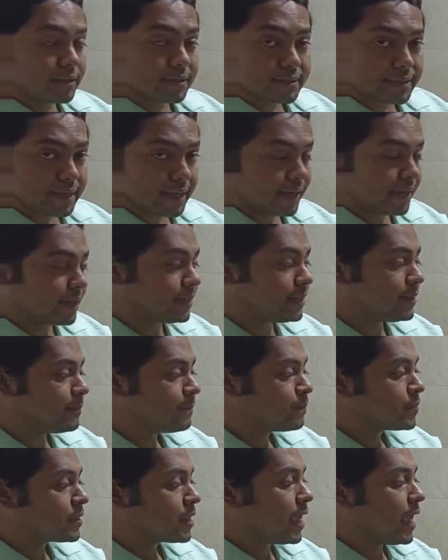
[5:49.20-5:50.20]
side
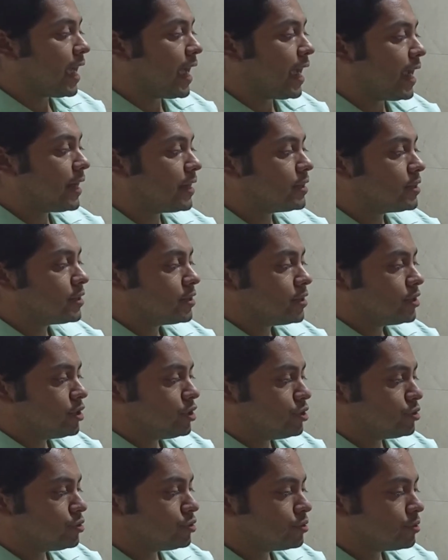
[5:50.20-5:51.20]
and
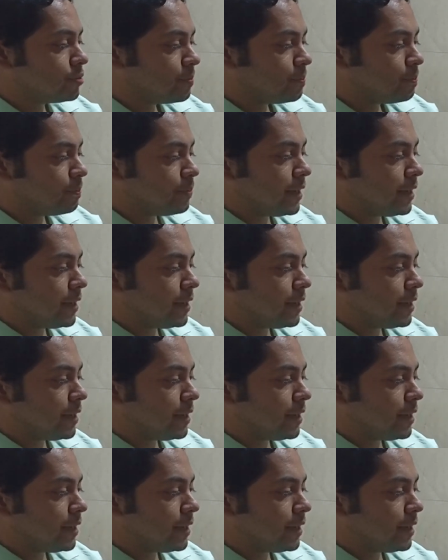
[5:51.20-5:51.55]
you